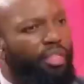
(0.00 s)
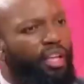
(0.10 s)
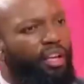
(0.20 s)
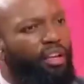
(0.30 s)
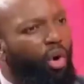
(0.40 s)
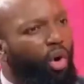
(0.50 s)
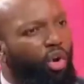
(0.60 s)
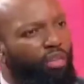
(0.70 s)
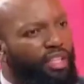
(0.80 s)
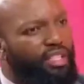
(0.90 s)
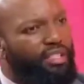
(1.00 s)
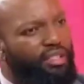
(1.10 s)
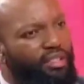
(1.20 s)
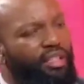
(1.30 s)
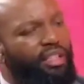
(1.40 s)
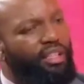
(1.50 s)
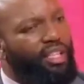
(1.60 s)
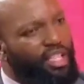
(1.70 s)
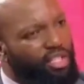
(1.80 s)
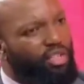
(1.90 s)
you think all of this
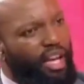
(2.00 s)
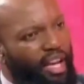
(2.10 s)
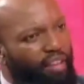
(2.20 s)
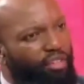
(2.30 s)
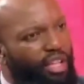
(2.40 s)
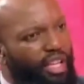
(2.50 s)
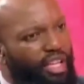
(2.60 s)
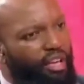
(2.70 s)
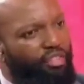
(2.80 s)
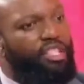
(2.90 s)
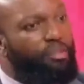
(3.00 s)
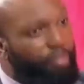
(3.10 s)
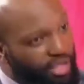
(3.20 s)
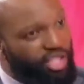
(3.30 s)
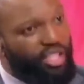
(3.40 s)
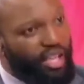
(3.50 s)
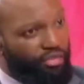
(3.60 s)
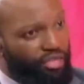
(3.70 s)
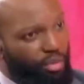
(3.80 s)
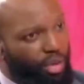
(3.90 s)
is going to have on the EFF, especially
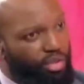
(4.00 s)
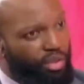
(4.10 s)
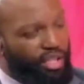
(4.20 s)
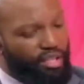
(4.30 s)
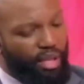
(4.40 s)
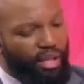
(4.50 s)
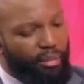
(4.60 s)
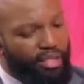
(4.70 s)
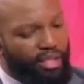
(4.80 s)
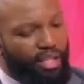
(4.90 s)
after what Julius Malema